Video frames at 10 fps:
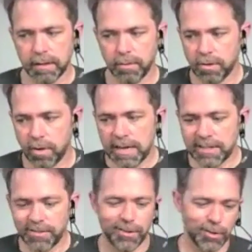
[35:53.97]
well
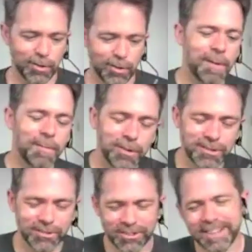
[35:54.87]
CrossFit or comic
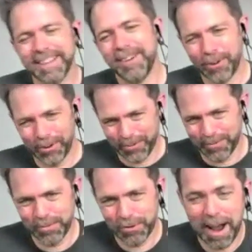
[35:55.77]
books or
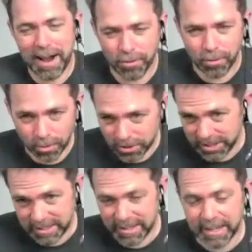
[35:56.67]
travel or
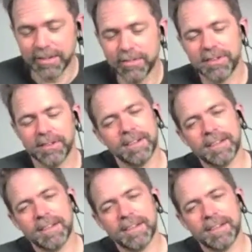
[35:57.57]
just to save. So